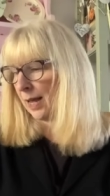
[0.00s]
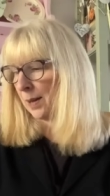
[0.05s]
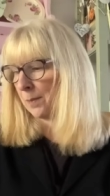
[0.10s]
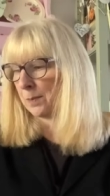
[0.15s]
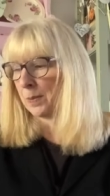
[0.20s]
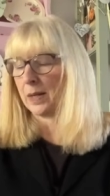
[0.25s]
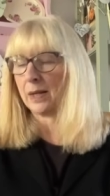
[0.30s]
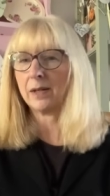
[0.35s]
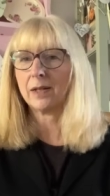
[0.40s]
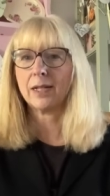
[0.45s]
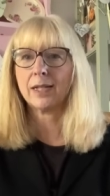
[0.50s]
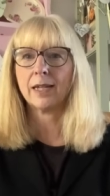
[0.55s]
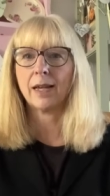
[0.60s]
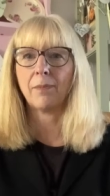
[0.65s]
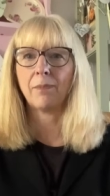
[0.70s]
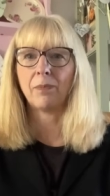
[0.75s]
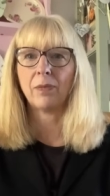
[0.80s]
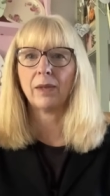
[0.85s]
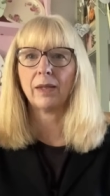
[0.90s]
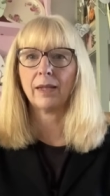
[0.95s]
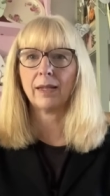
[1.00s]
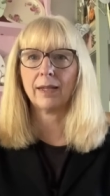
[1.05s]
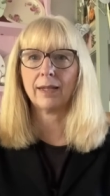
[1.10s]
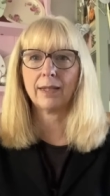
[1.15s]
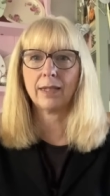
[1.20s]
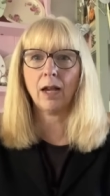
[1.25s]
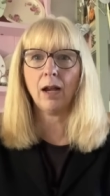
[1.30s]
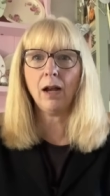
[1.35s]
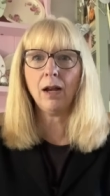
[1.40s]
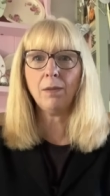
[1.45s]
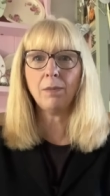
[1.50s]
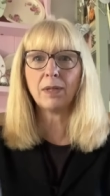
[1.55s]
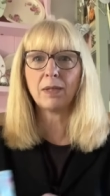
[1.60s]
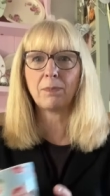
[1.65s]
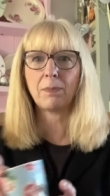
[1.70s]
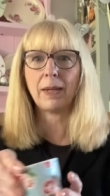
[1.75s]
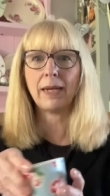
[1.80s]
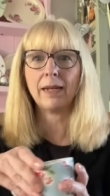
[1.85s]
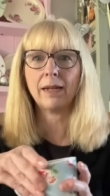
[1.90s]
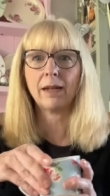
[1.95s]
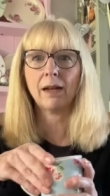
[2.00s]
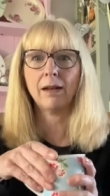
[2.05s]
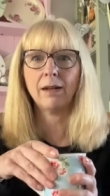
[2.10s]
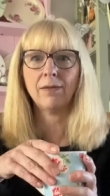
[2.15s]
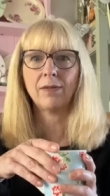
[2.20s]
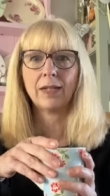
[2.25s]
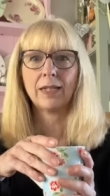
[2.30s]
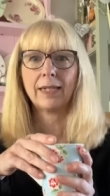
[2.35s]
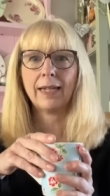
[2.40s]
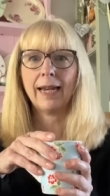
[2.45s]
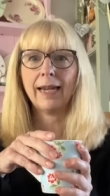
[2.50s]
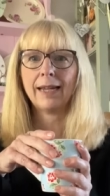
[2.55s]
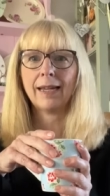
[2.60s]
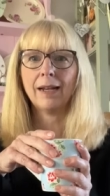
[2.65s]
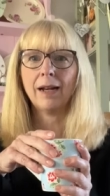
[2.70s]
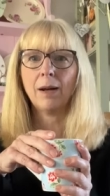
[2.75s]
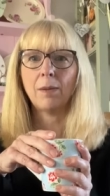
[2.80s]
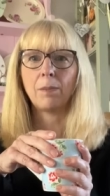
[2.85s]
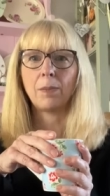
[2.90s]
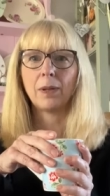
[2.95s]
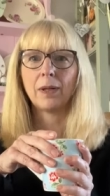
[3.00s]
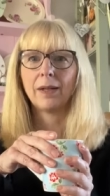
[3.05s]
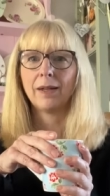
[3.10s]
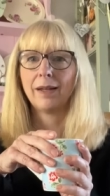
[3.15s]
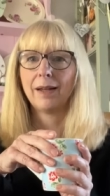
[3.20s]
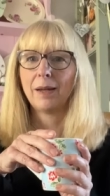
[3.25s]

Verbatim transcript: But time has been kind of just taken up